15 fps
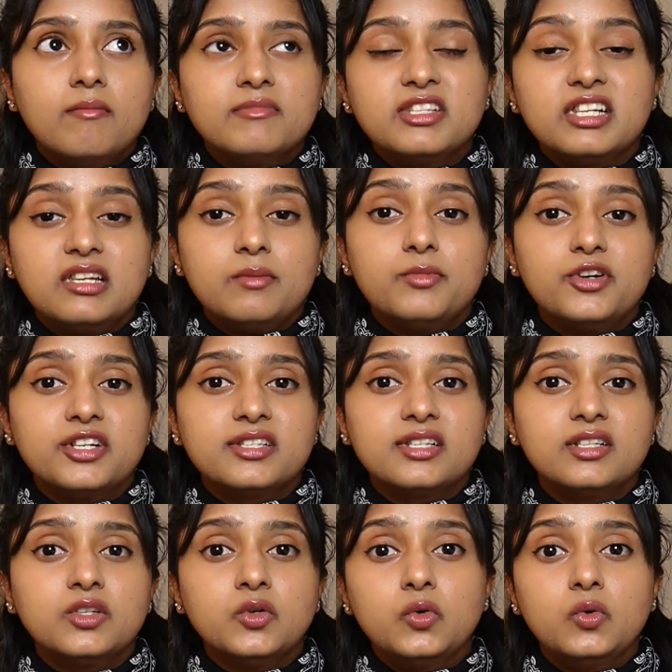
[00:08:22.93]
city
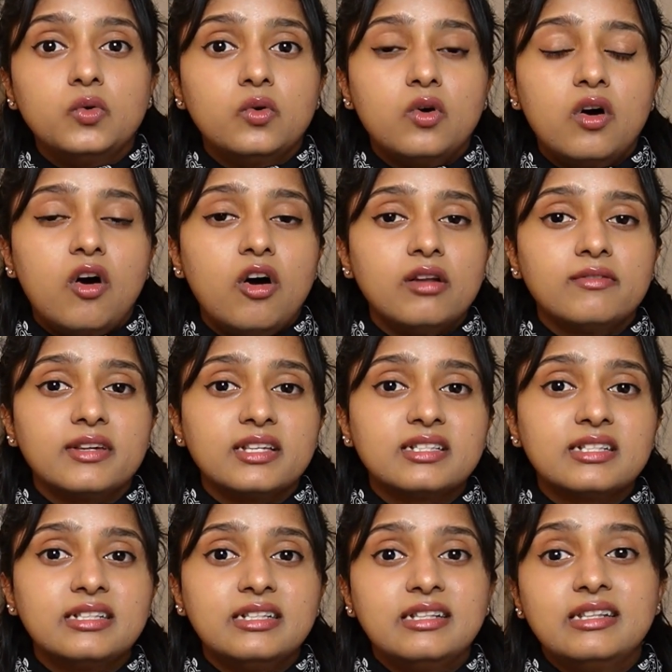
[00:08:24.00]
person who
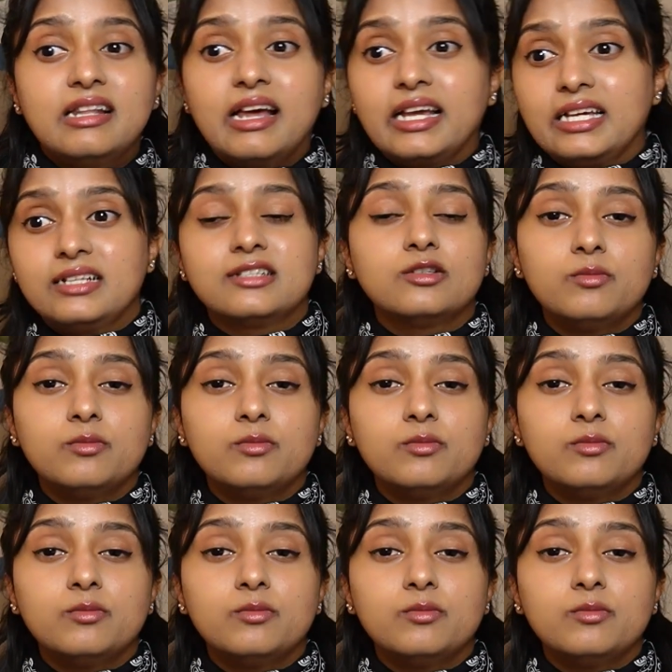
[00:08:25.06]
always likes